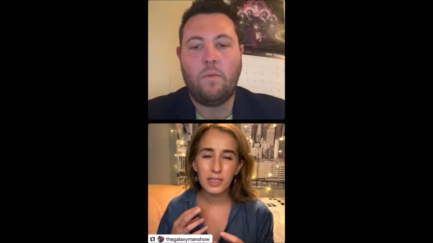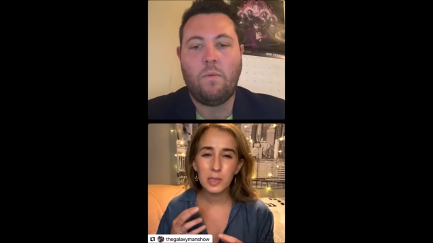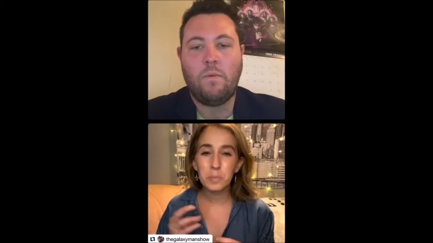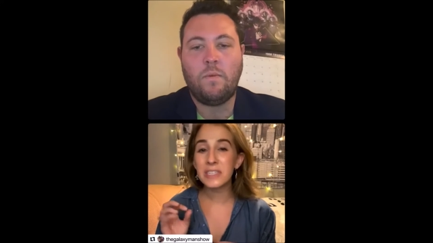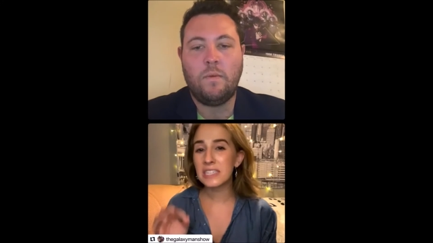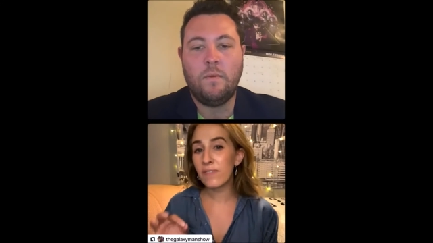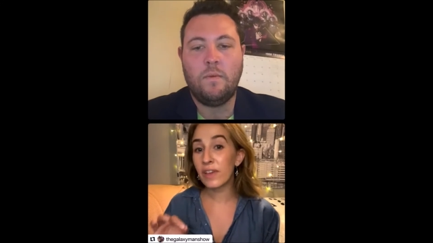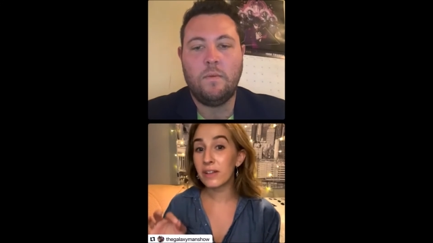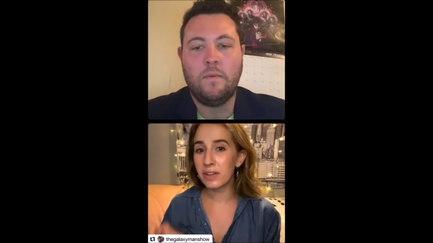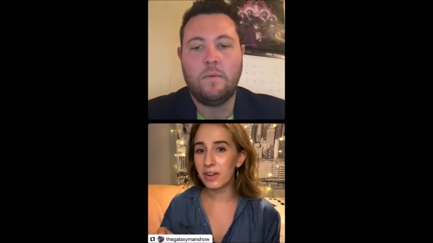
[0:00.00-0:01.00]

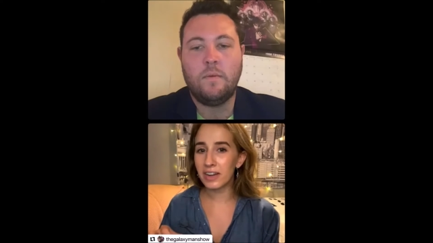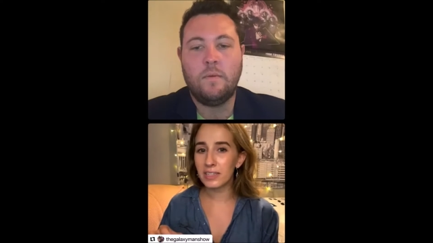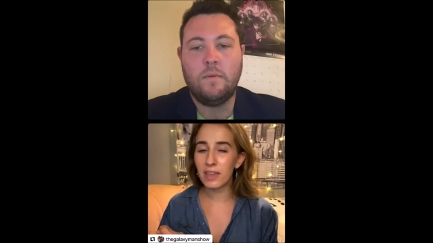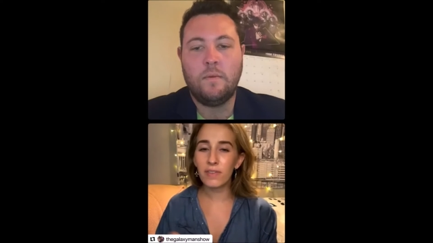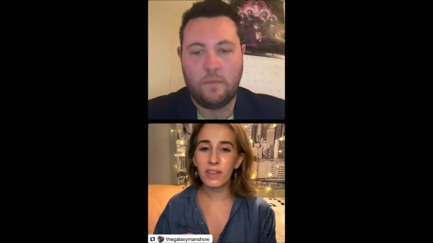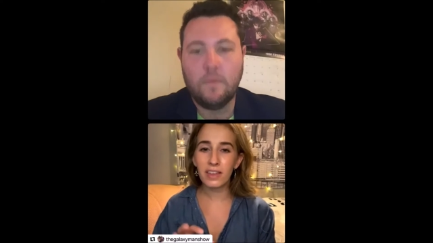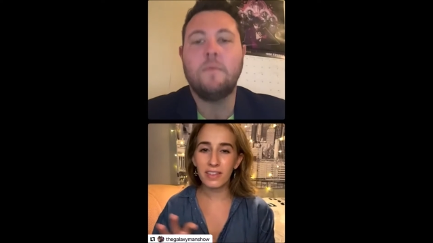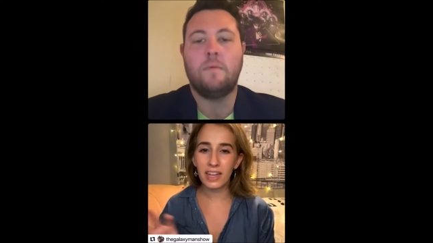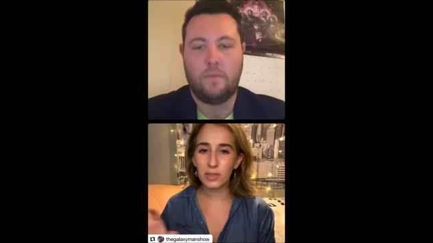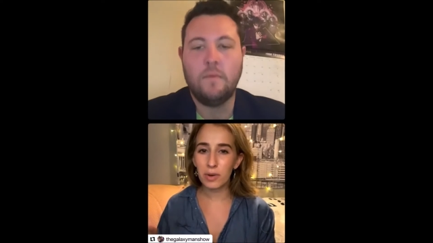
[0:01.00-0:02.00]
Speaker 1: specific lyrics. I feel
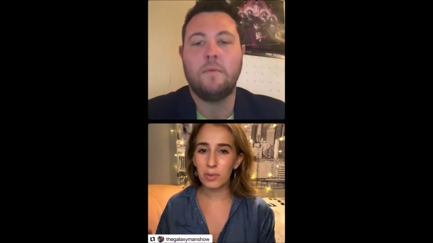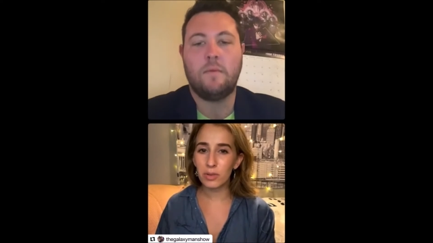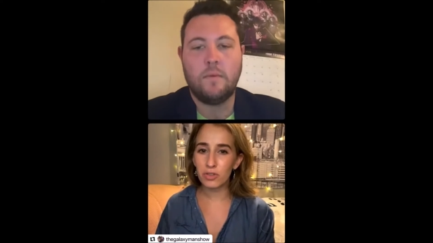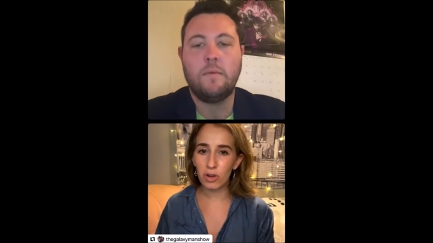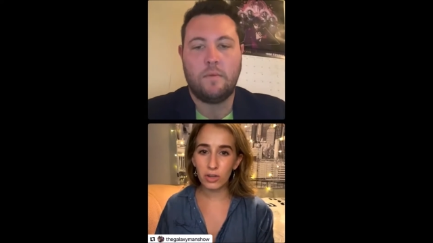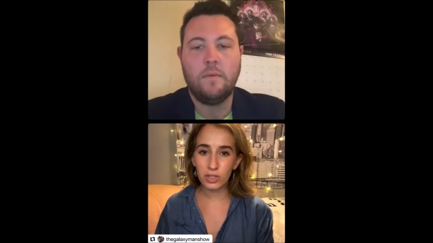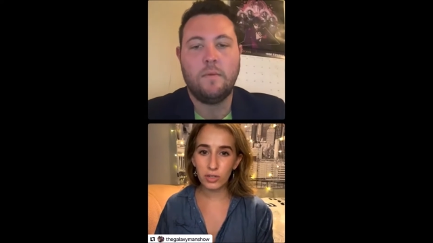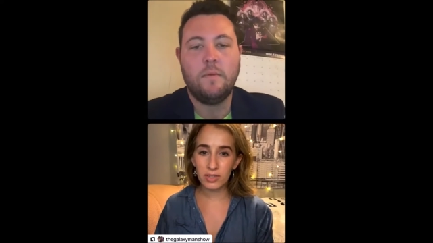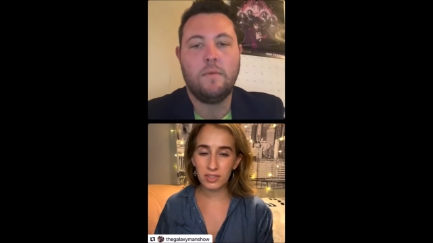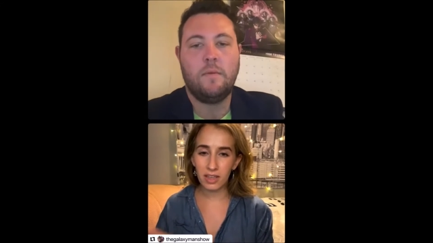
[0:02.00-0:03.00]
like that's what I'm really drawn
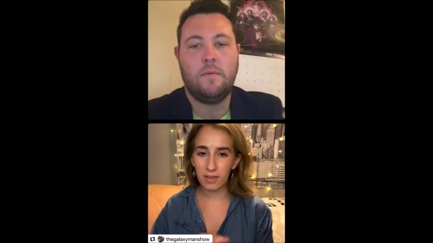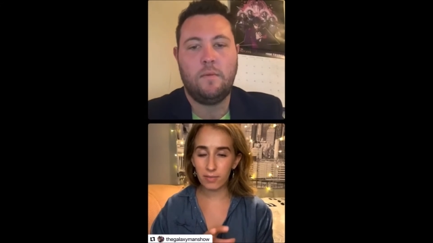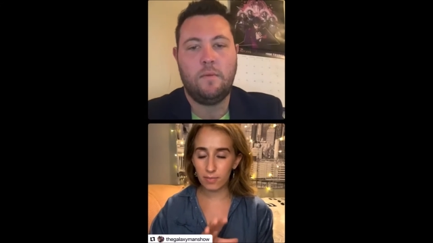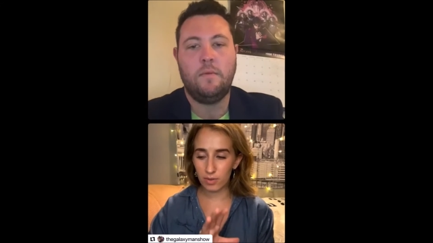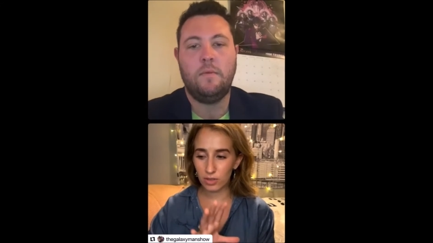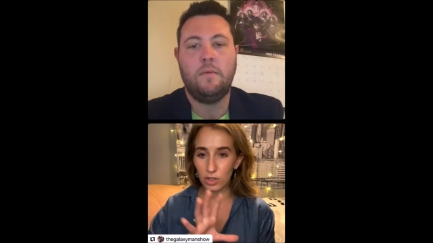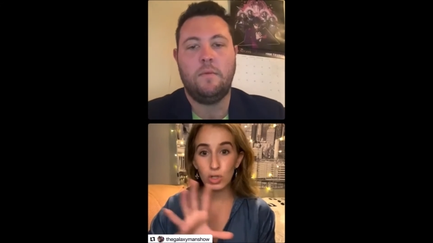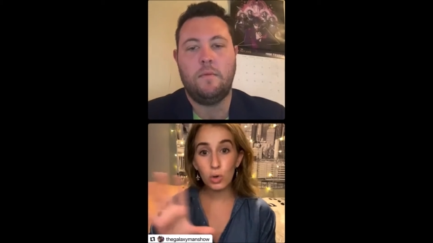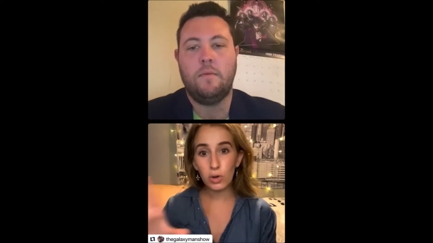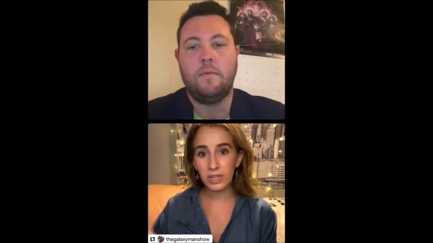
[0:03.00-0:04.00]
to is like
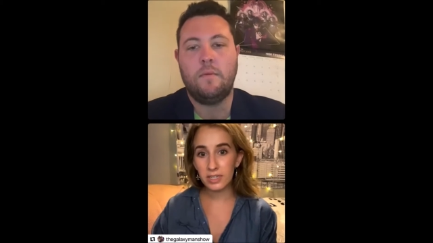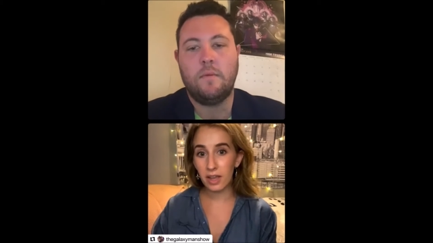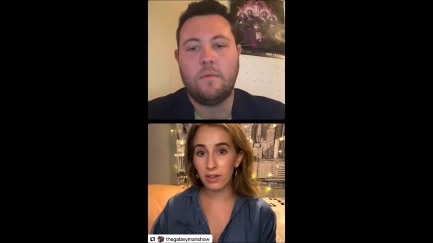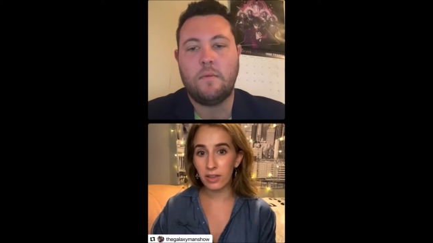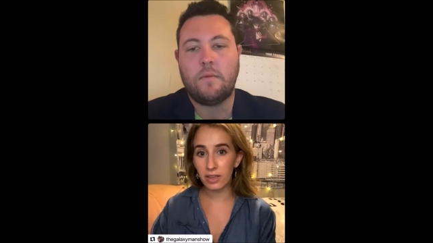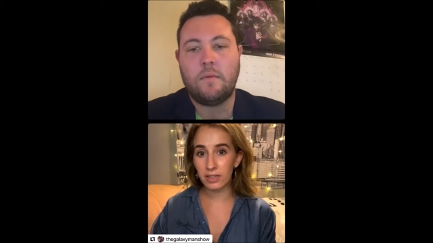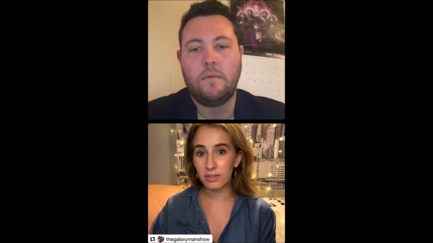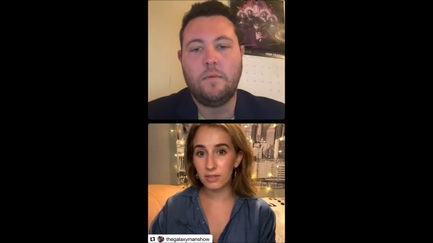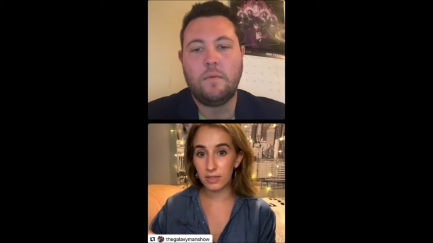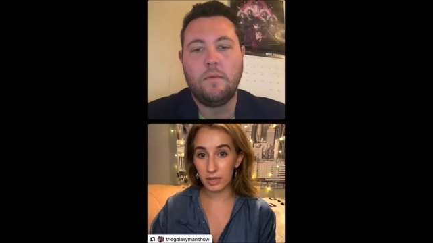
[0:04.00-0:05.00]
storytelling
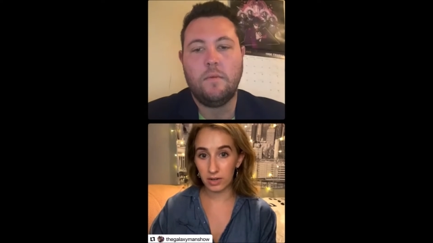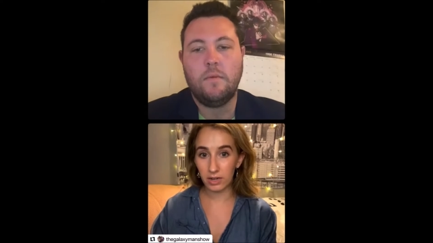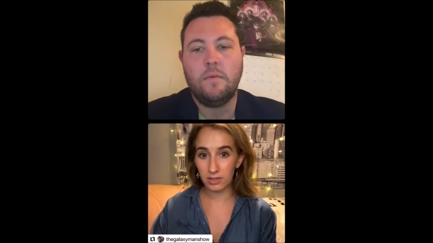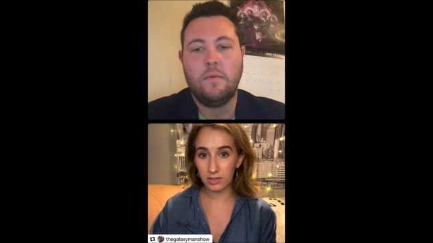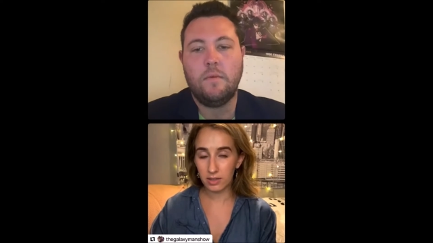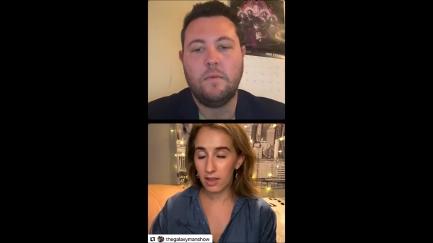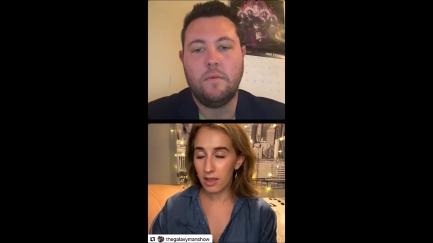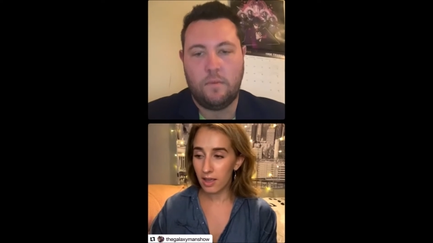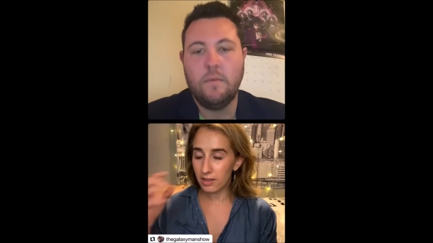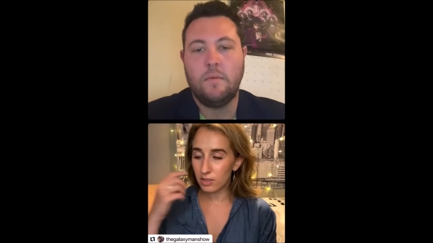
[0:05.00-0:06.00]
lyrics.
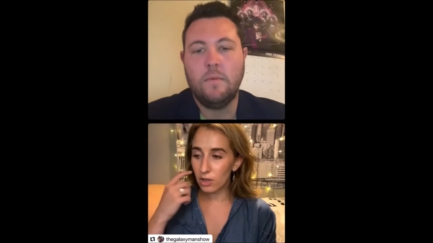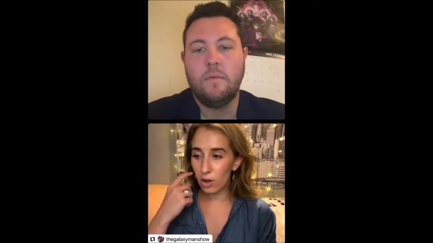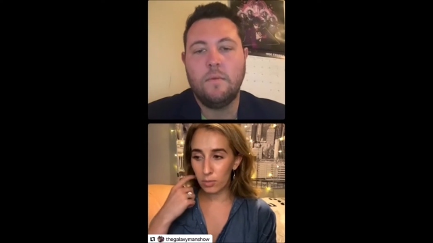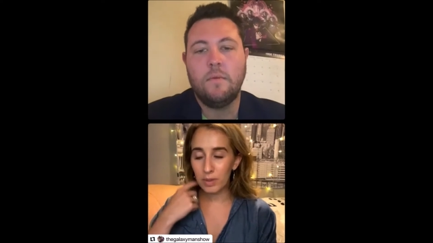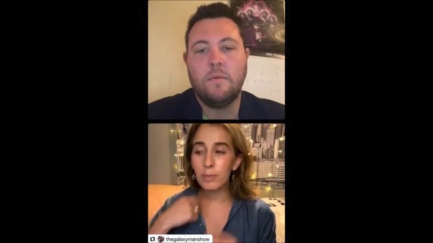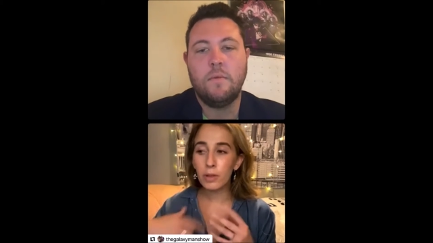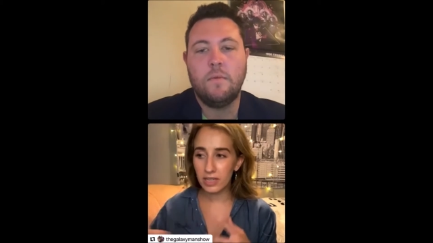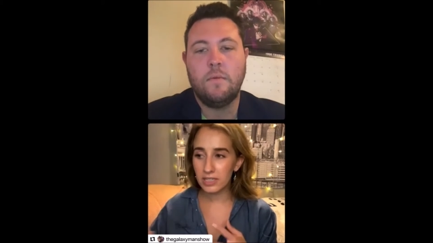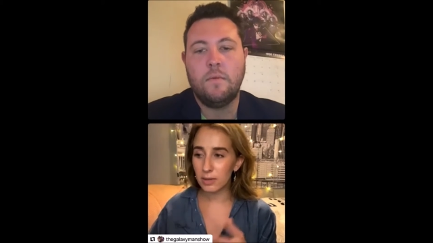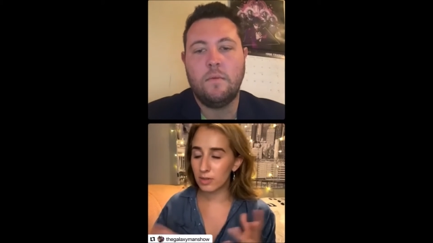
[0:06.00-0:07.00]
So people
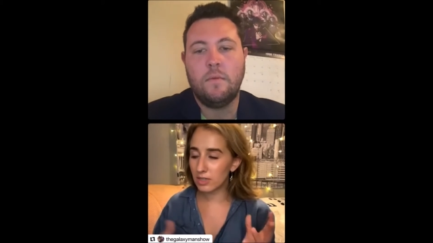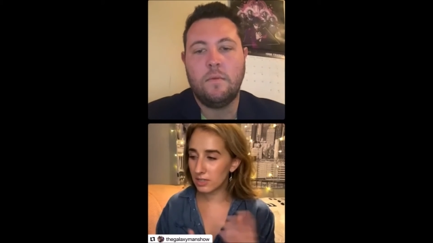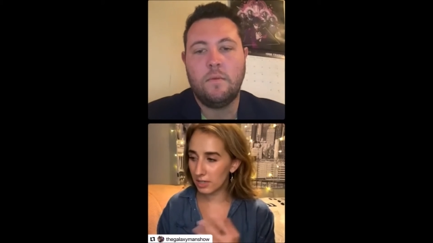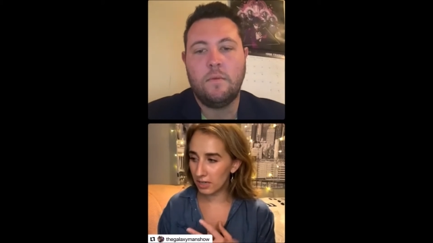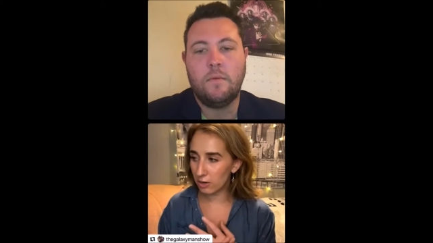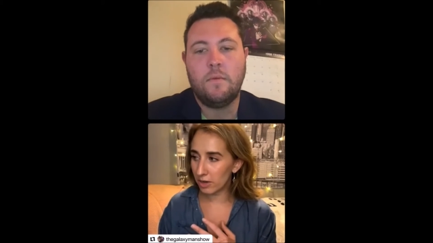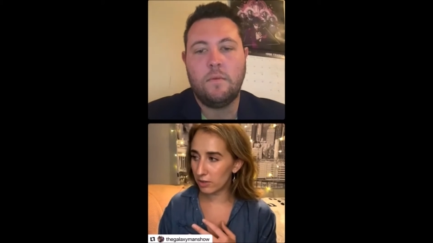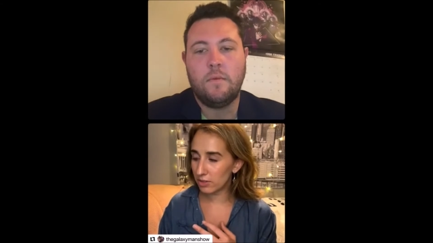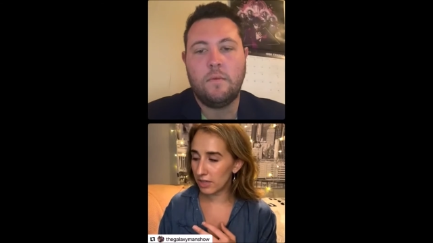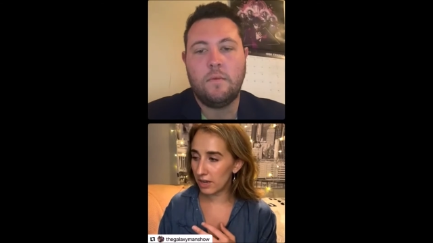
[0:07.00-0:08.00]
like Sara Bareilles, Ingrid
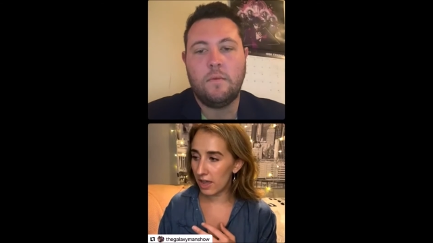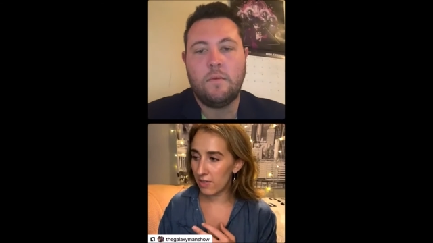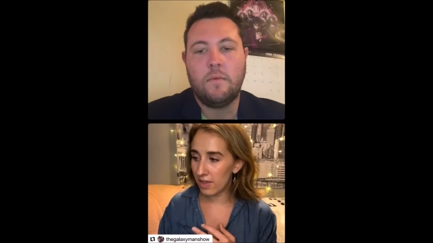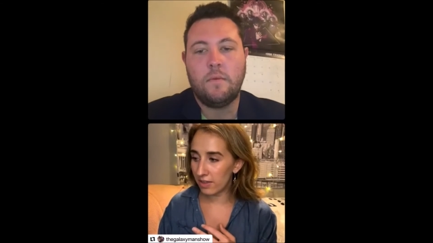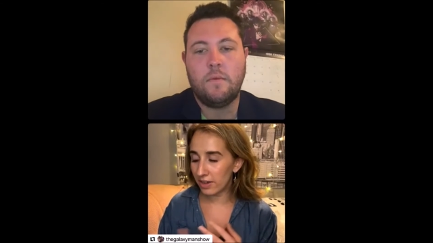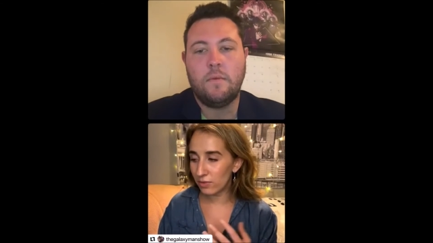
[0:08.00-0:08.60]
Michaelson, and then like